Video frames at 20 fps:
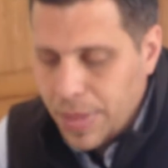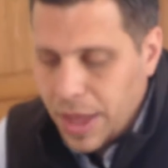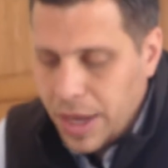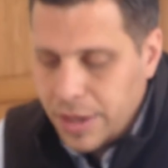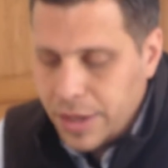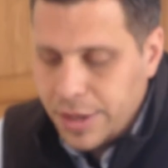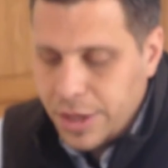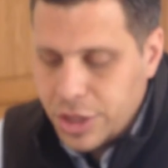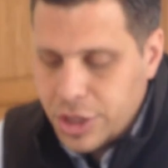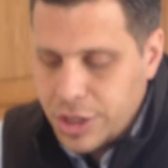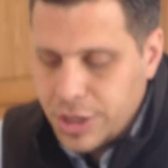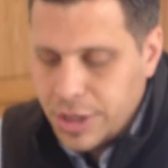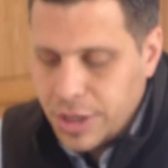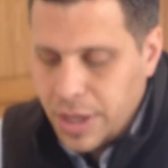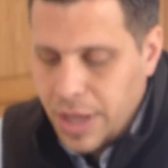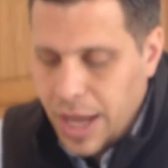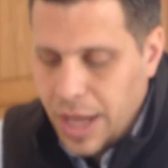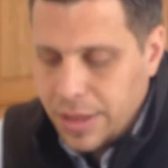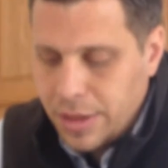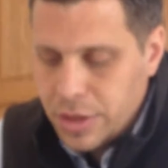In addition to
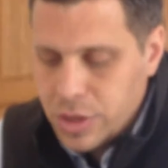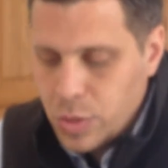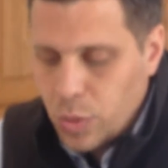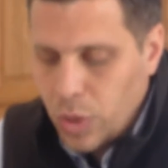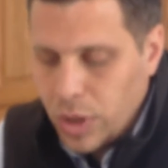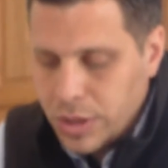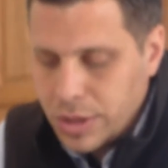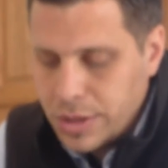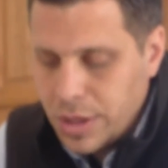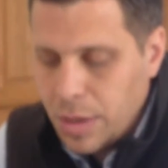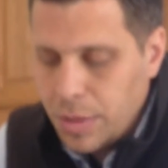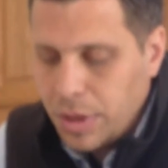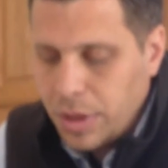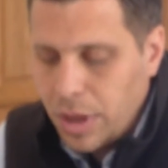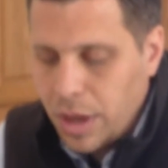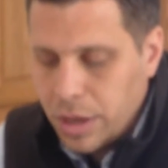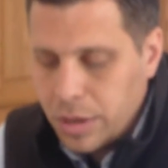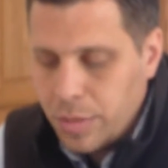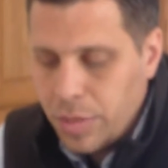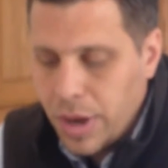that, there's one double
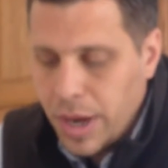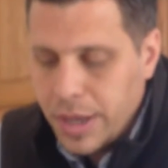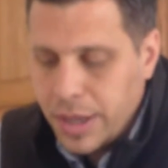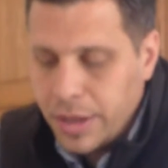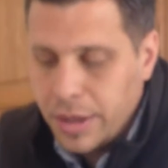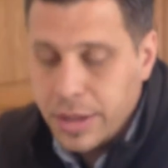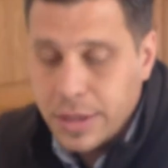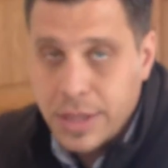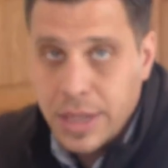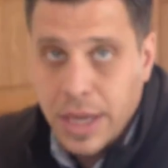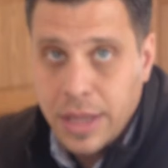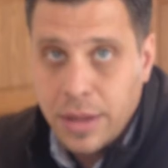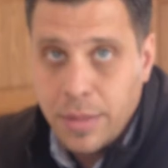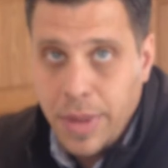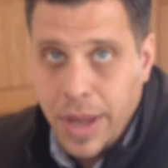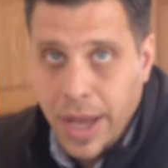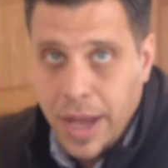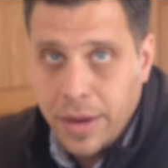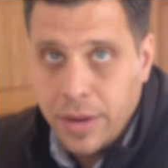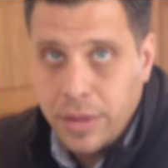lug breaker inside the
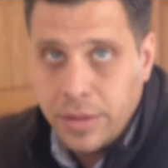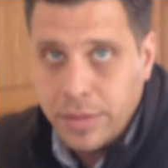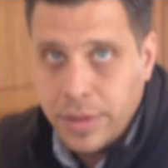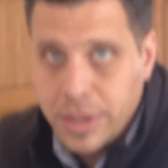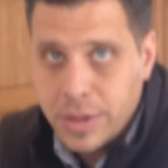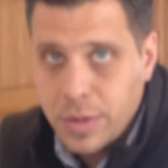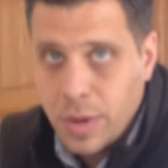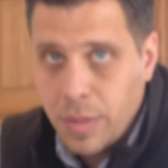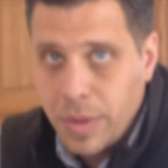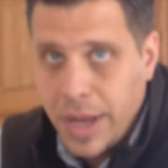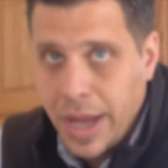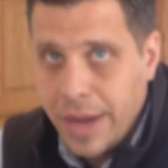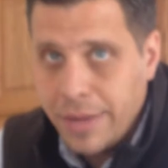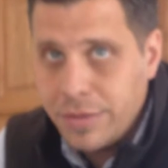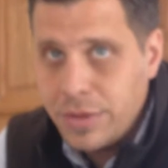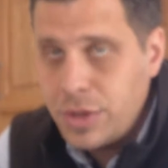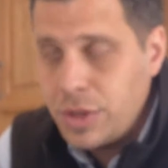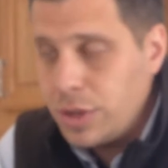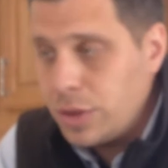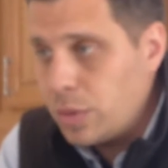panel. That's where we
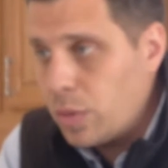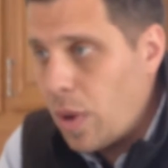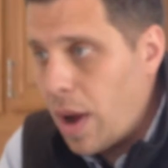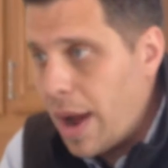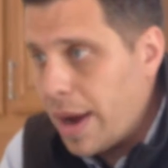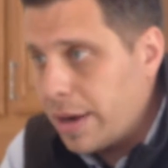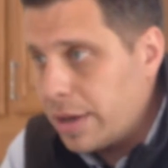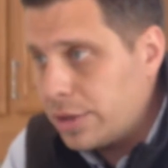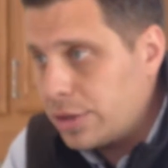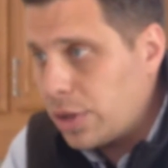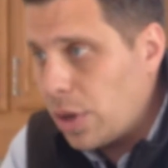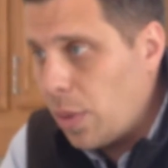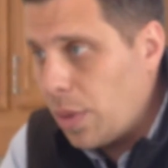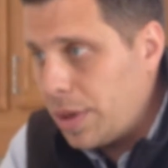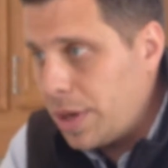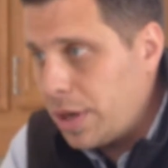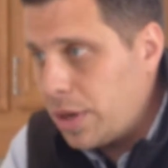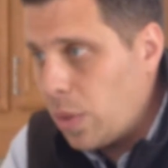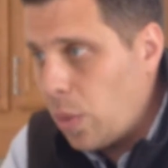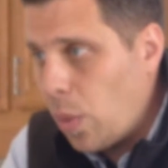have 2 wires
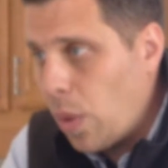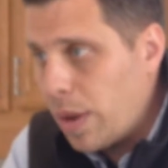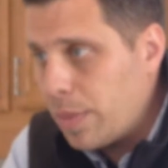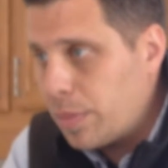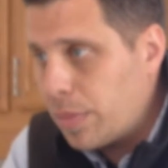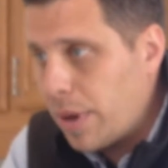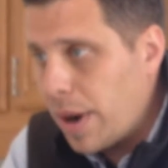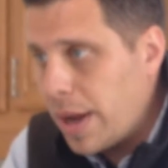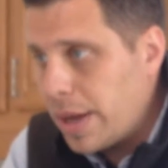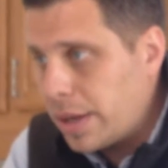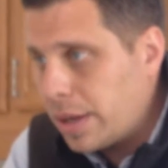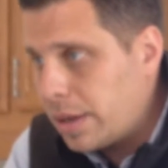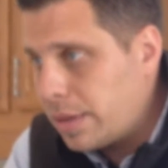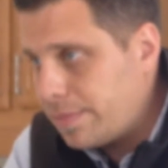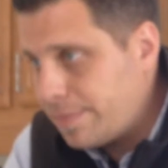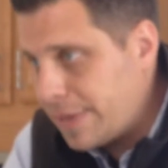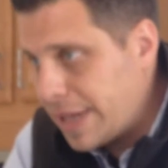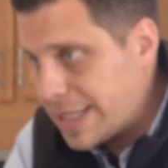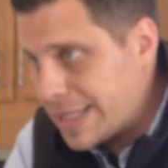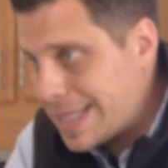going into one breaker.
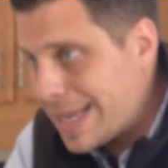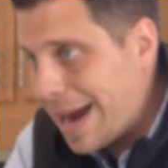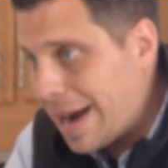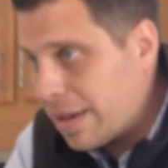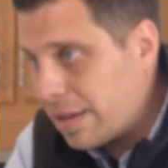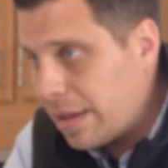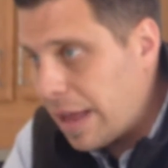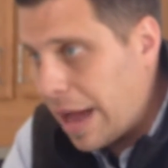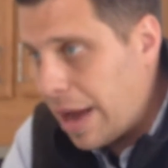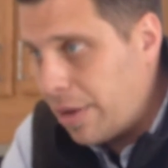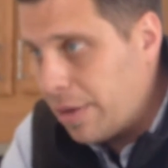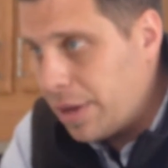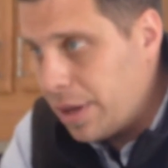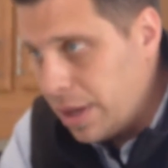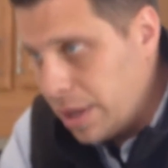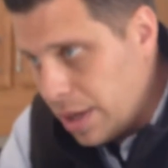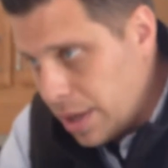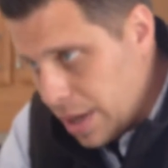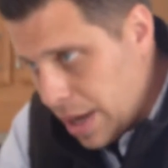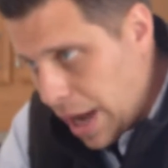That's now allowed.
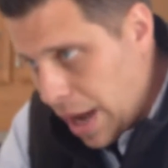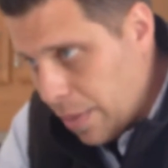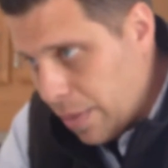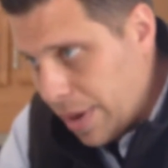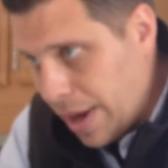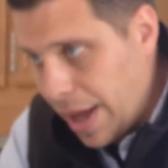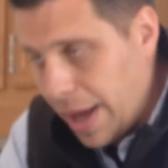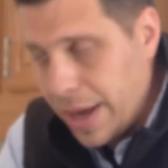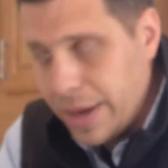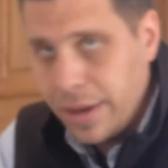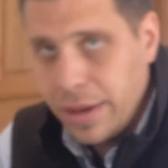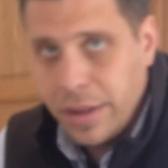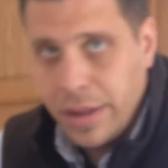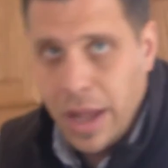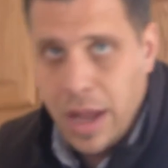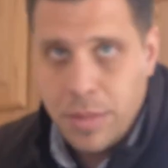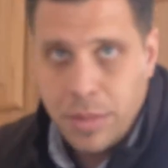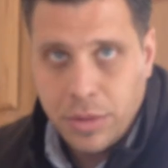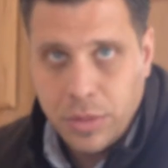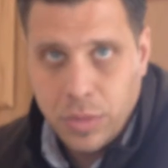I went ahead and
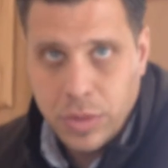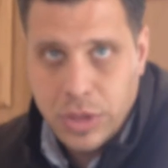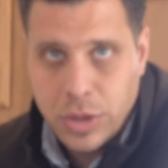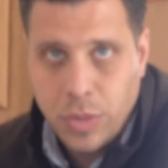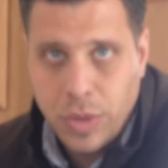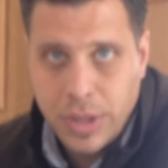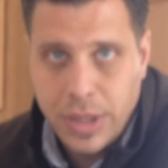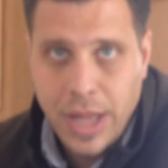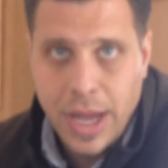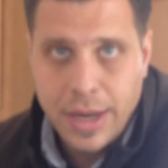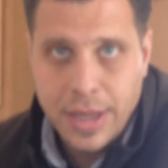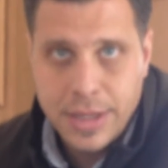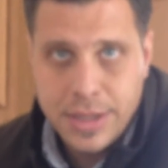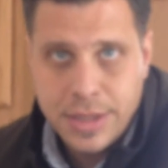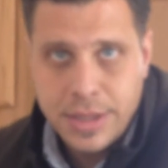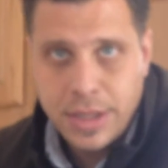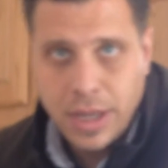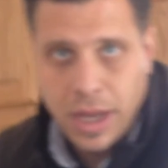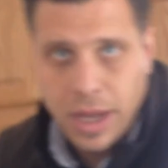labeled which one that is.